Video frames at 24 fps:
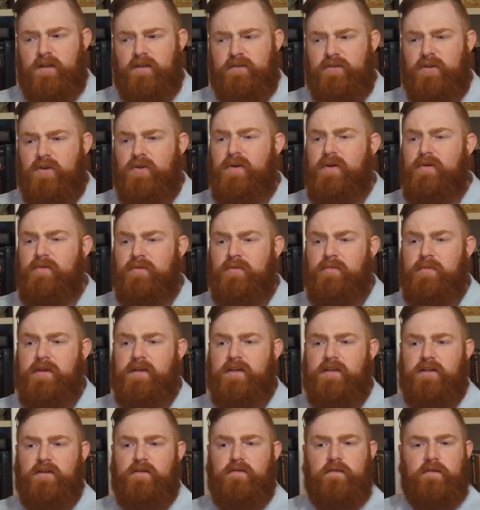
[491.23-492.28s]
So it was a big
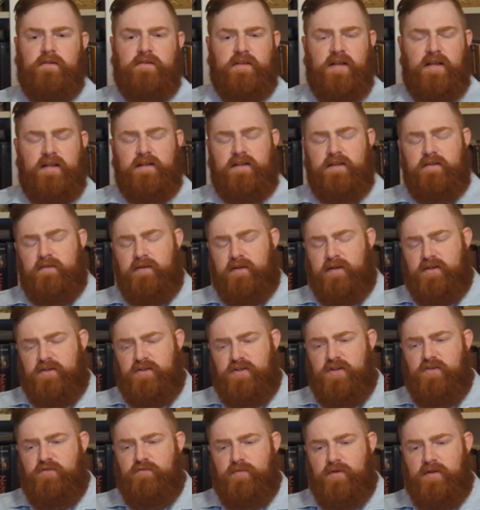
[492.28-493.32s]
year for scientific
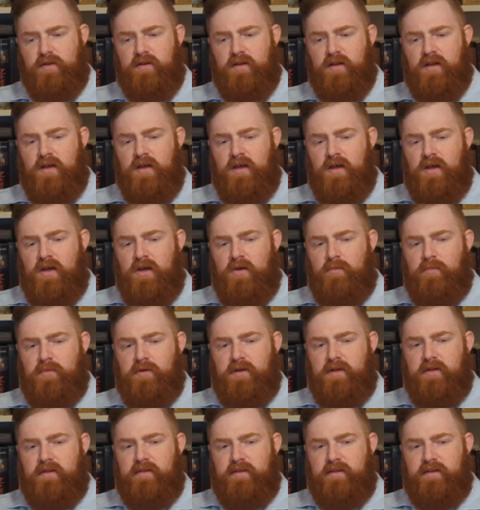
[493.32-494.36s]
achievement,
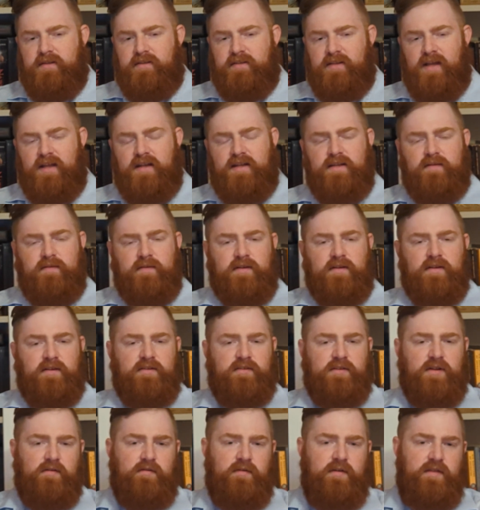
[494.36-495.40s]
but the scientific
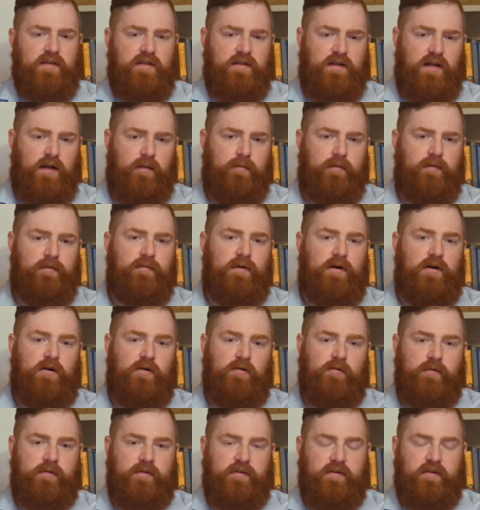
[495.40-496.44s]
discovery that topped them
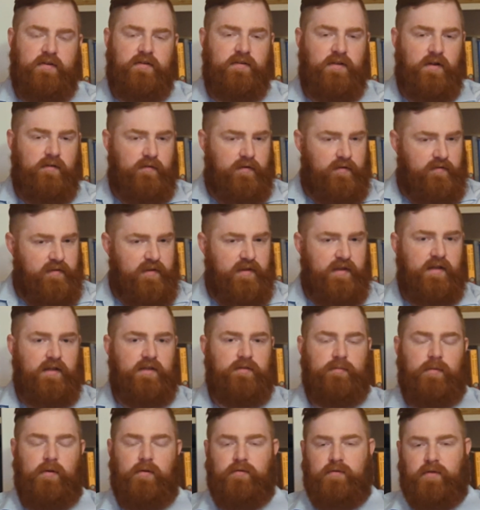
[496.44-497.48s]
all was the discovery of the Higgs
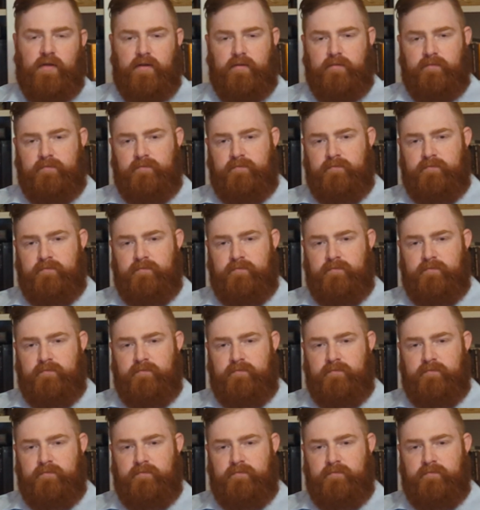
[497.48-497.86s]
boson.